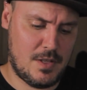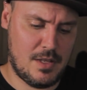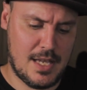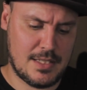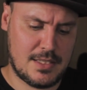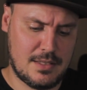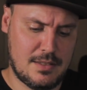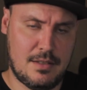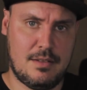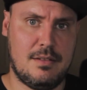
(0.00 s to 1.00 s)
So that's,
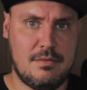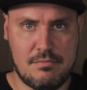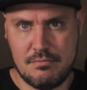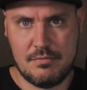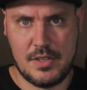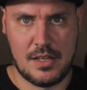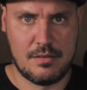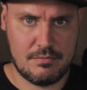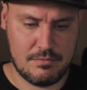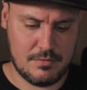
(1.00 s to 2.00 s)
you know,
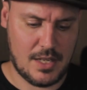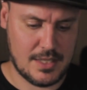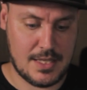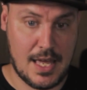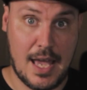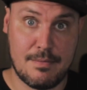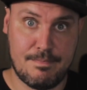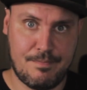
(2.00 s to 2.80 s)
that's that.